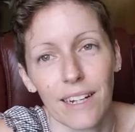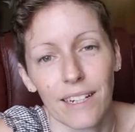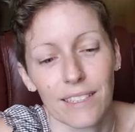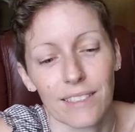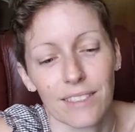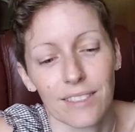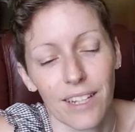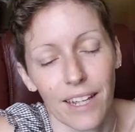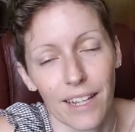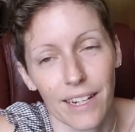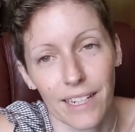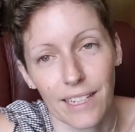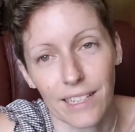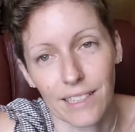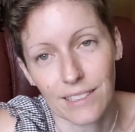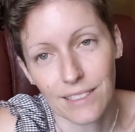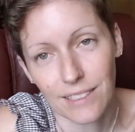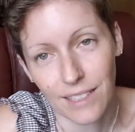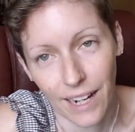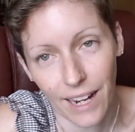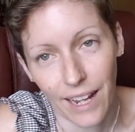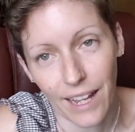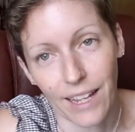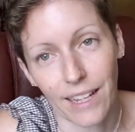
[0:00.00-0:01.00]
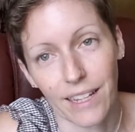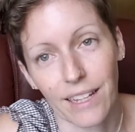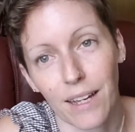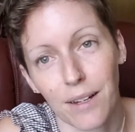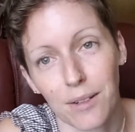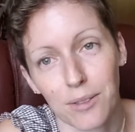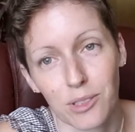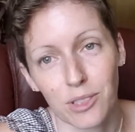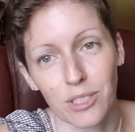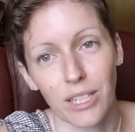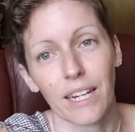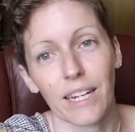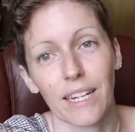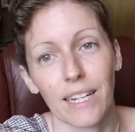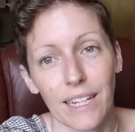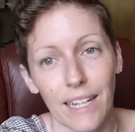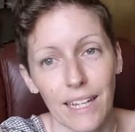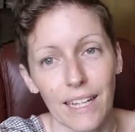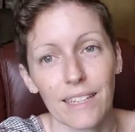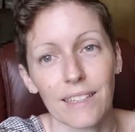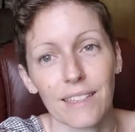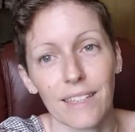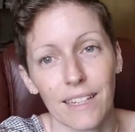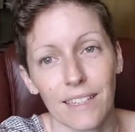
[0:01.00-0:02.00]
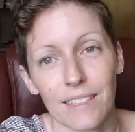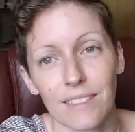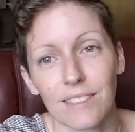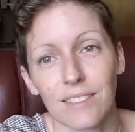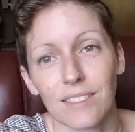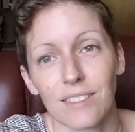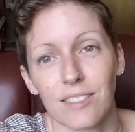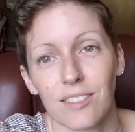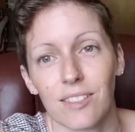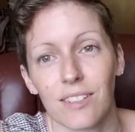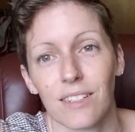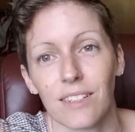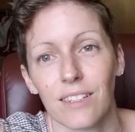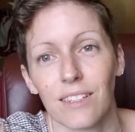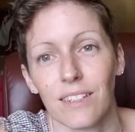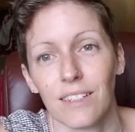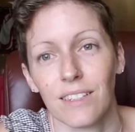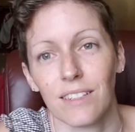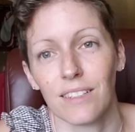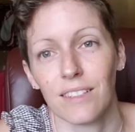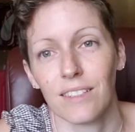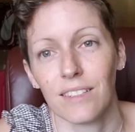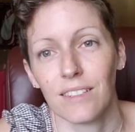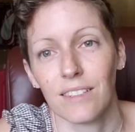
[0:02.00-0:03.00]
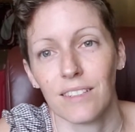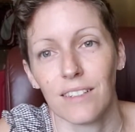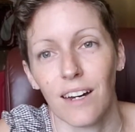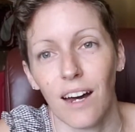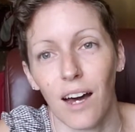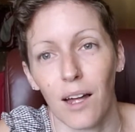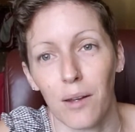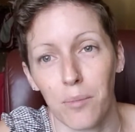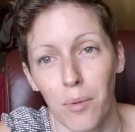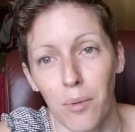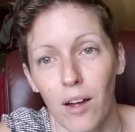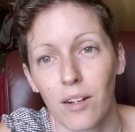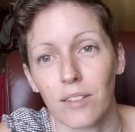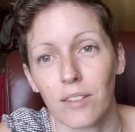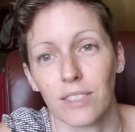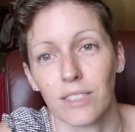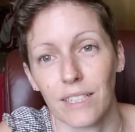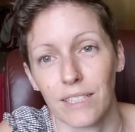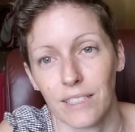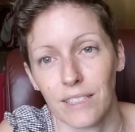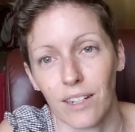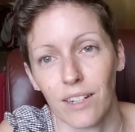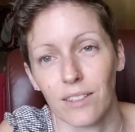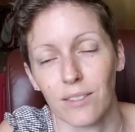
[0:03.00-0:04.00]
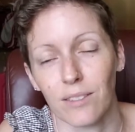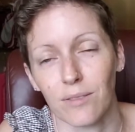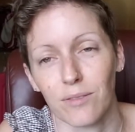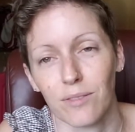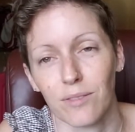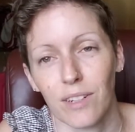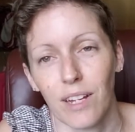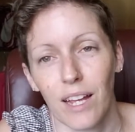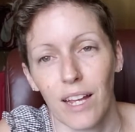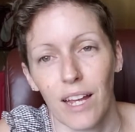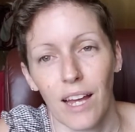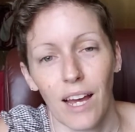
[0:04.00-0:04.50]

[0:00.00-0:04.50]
I decided today I was going to get this unboxing done.